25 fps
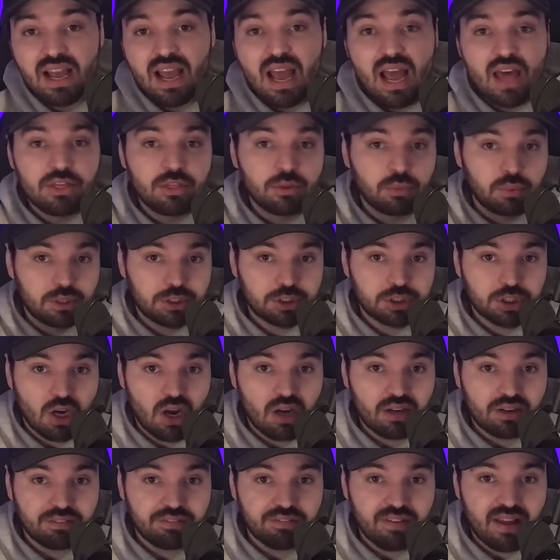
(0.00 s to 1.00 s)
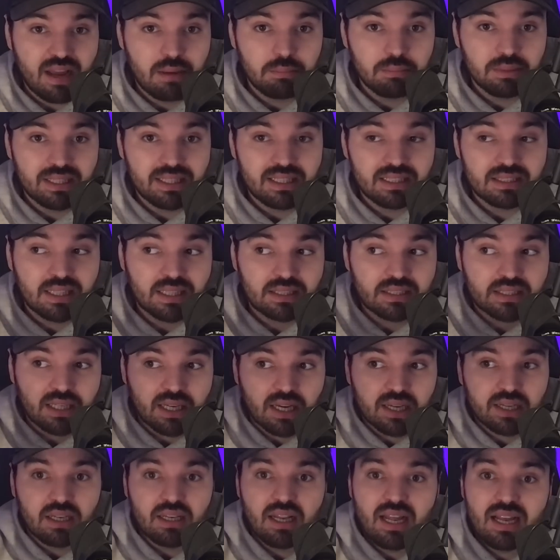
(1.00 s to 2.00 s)
and the Rashada family that the
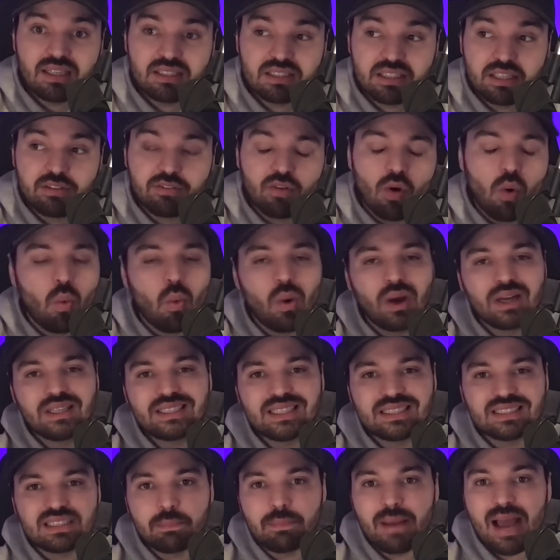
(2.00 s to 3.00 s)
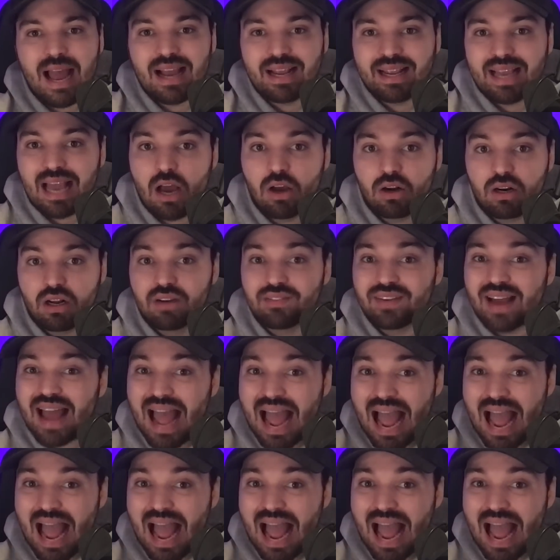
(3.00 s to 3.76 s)
collective wanted to back out of